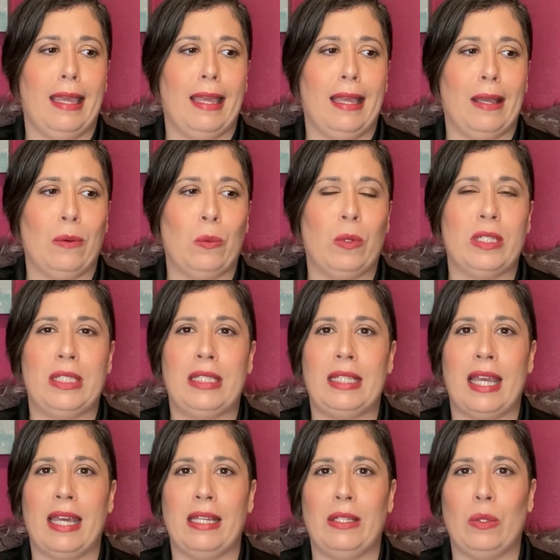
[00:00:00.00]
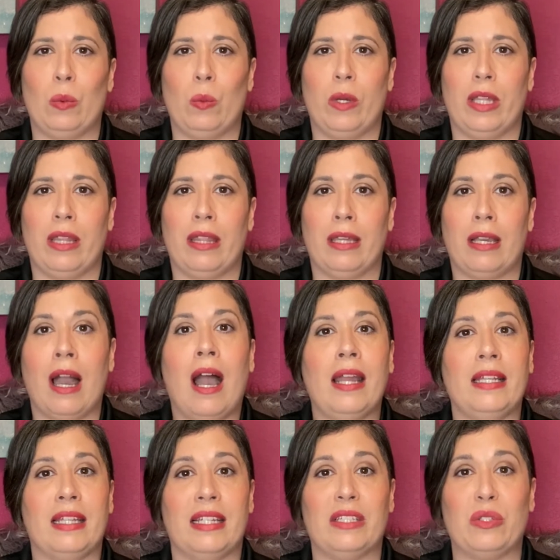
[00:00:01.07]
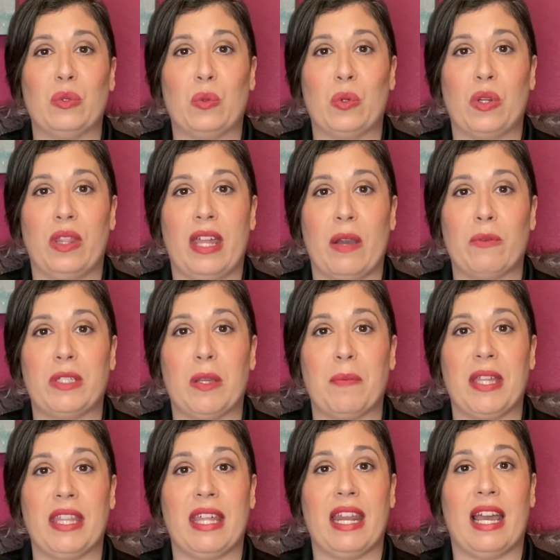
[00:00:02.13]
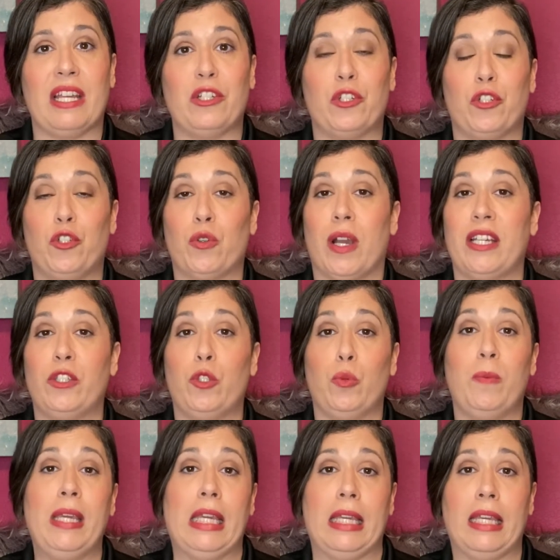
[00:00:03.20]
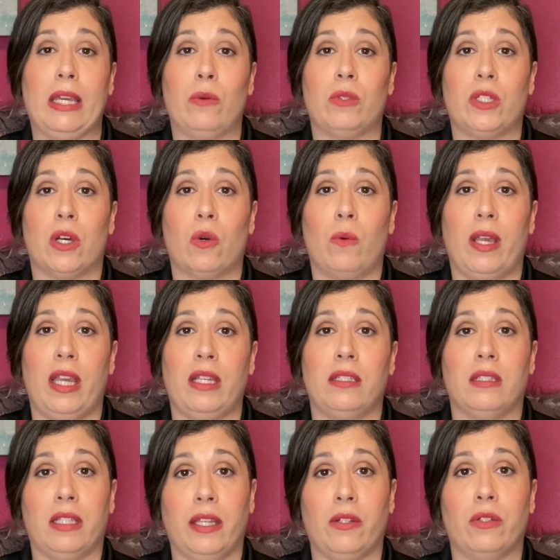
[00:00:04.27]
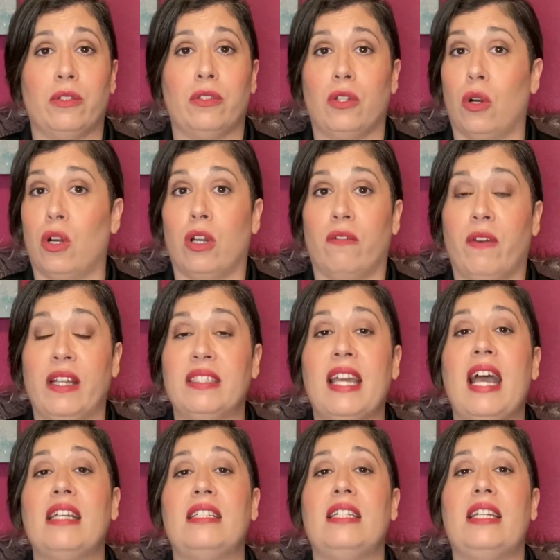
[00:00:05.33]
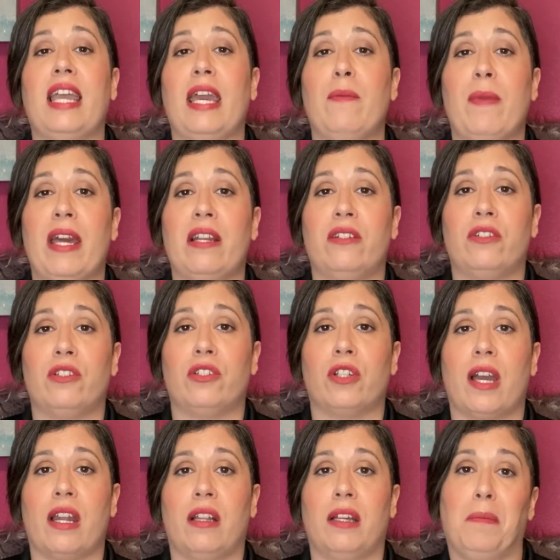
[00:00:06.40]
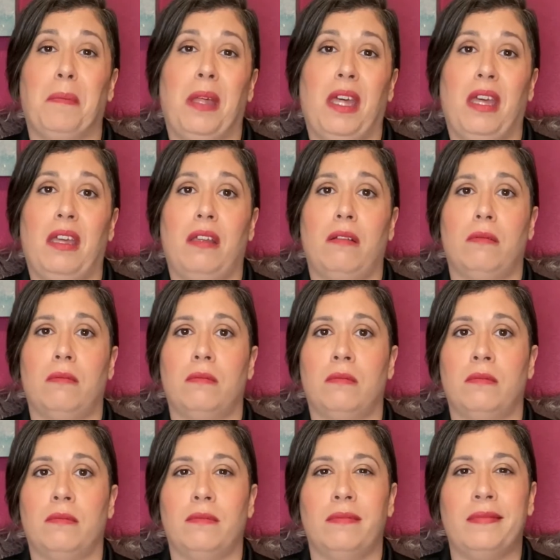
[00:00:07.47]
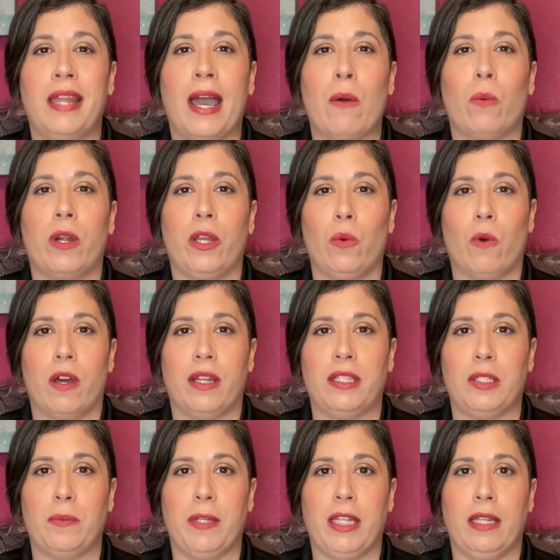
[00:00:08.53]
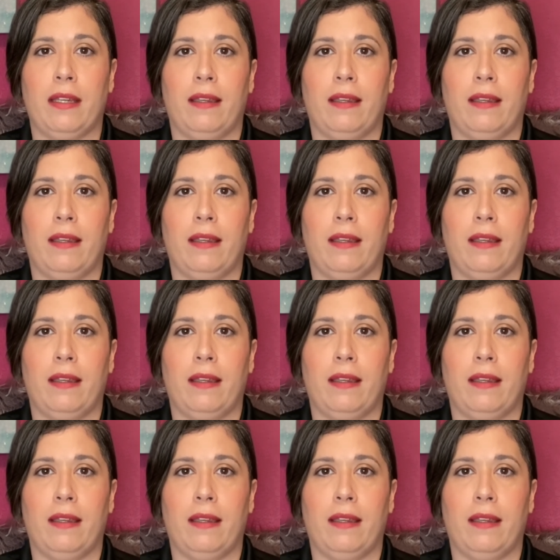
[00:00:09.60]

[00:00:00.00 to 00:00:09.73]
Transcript: was said with kindness or that was something that I should try to be. It was always leaders are fantastic and managers are kind of like, not where you want it to be.